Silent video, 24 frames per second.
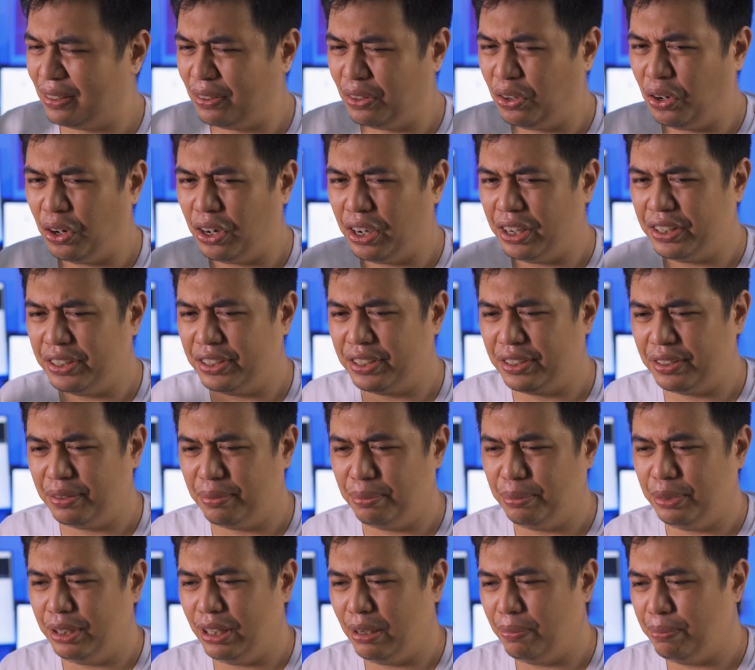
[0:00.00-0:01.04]
Cost
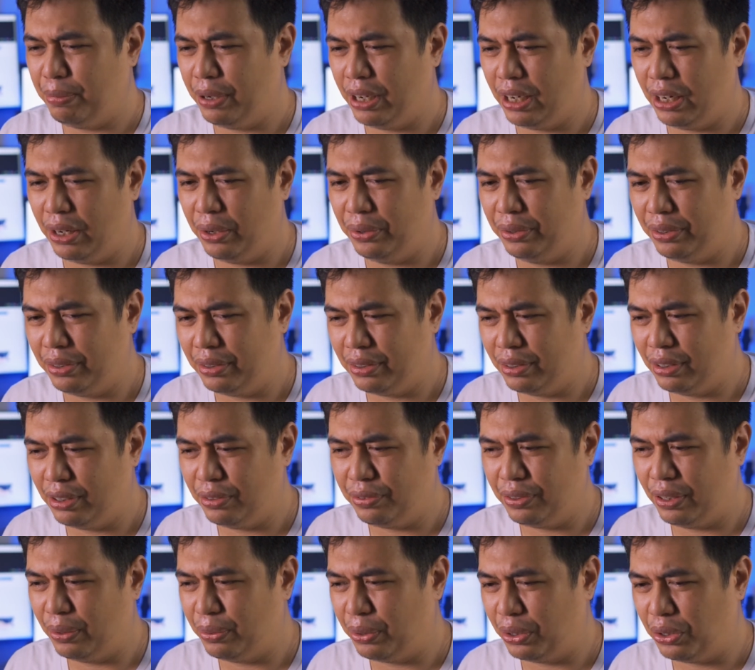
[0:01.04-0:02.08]
me about,
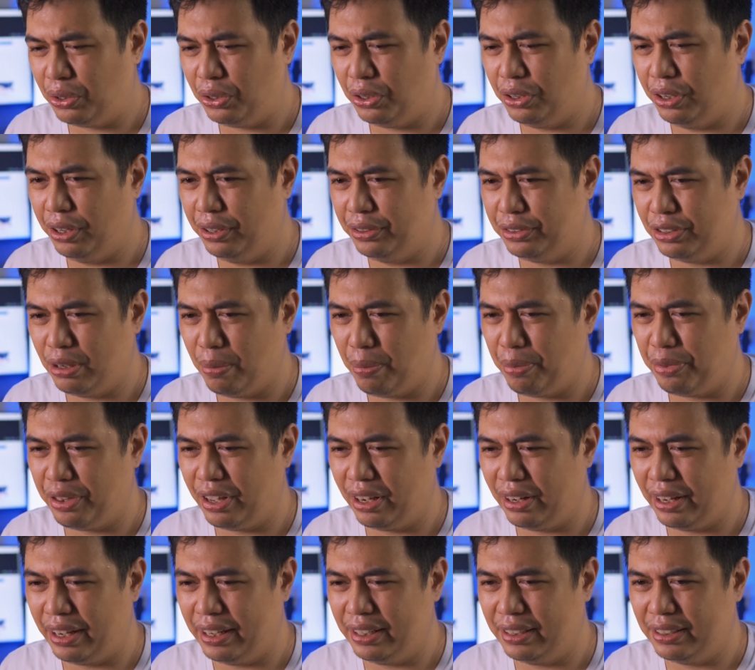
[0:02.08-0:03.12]
if I recall,
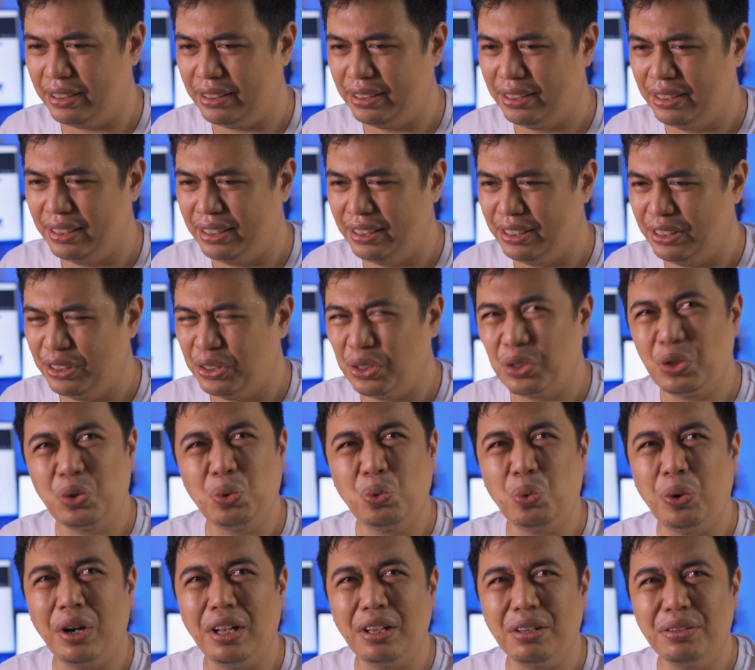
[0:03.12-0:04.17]
something like
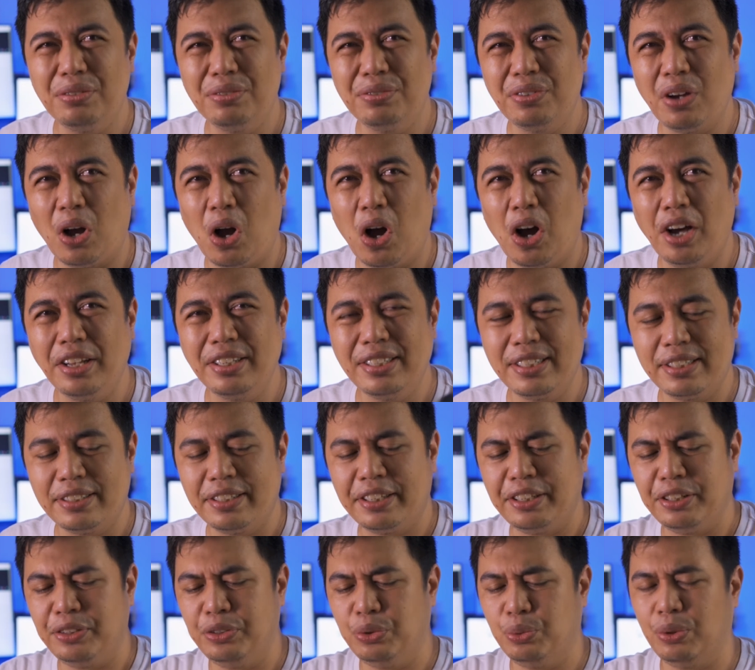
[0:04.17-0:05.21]
12 on
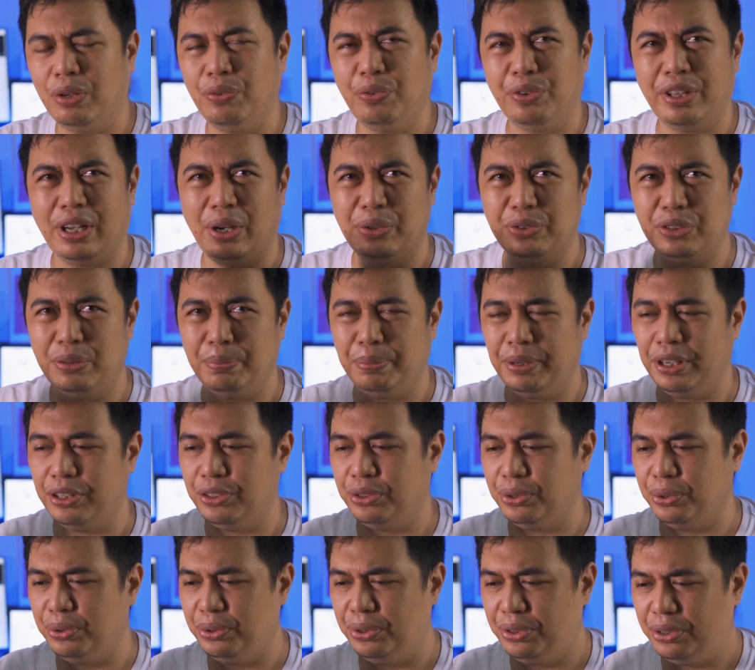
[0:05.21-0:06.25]
sale, 12,000
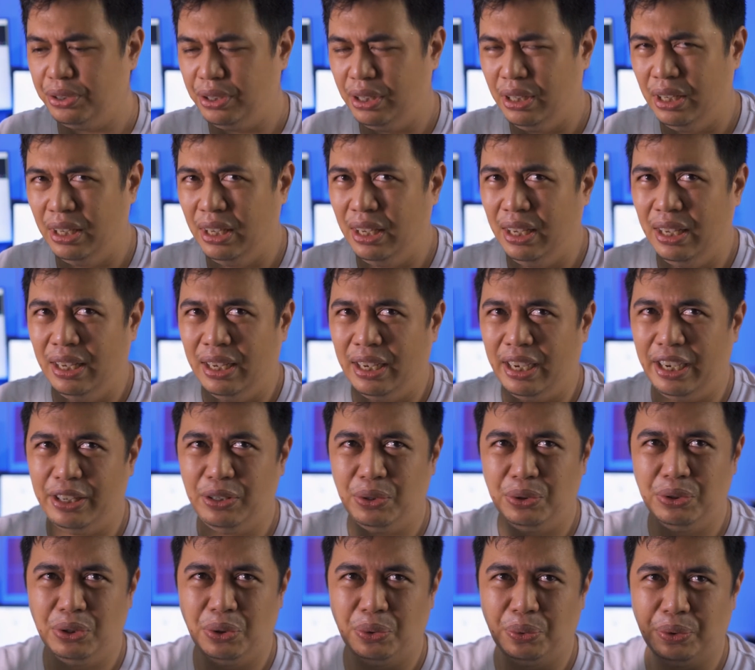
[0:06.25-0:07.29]
pesos. I
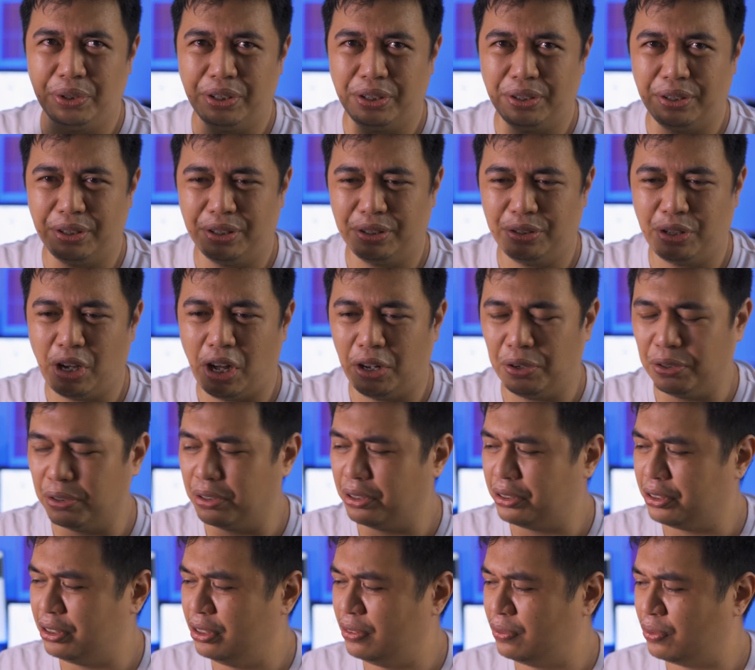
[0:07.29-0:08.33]
don't know what the
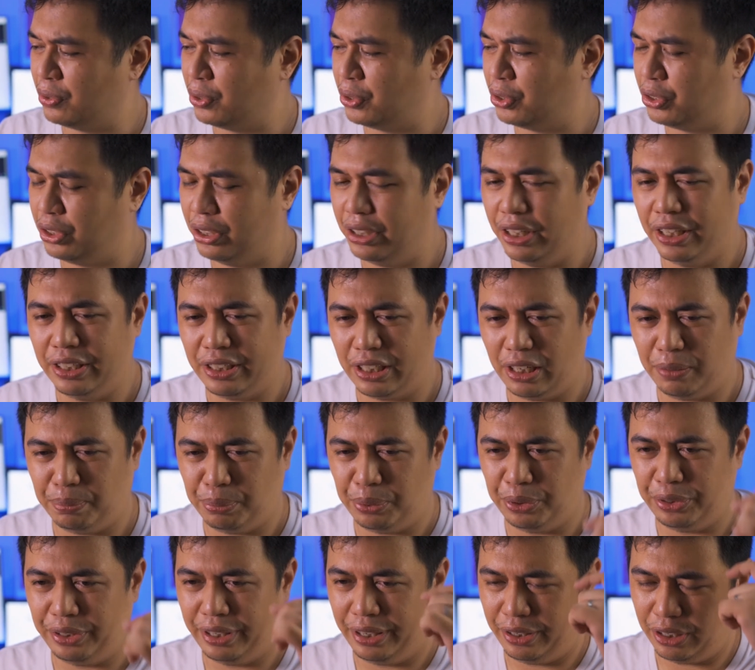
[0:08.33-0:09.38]
dollar conversion is. I'll
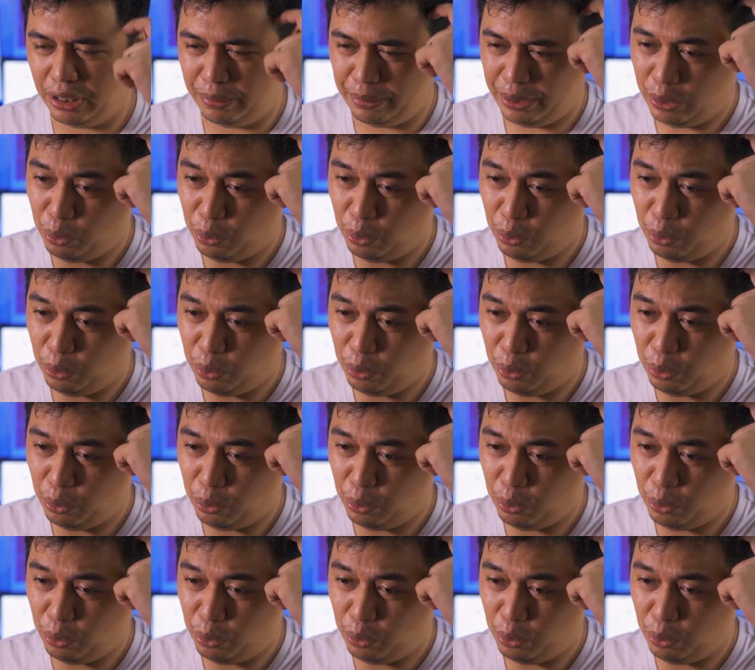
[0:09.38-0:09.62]
put that up.